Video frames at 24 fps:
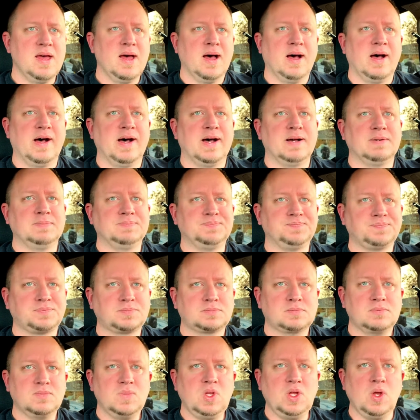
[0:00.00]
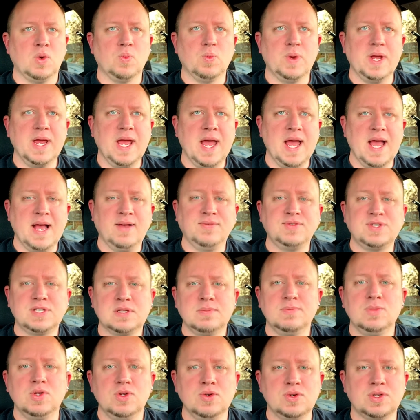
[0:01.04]
Um, we have
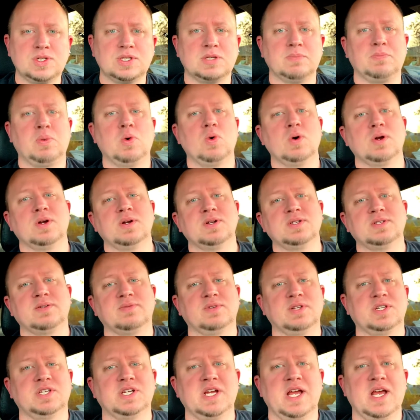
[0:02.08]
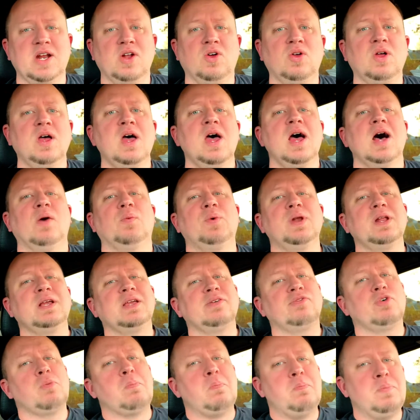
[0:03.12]
some new supporters of the channel. I want to
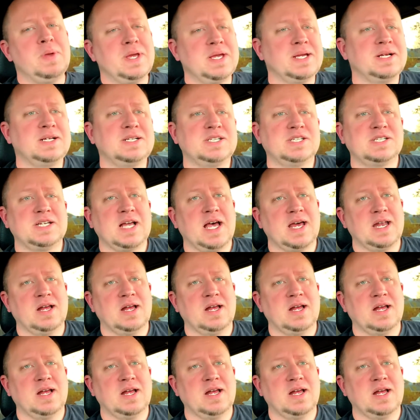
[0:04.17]
give a big shout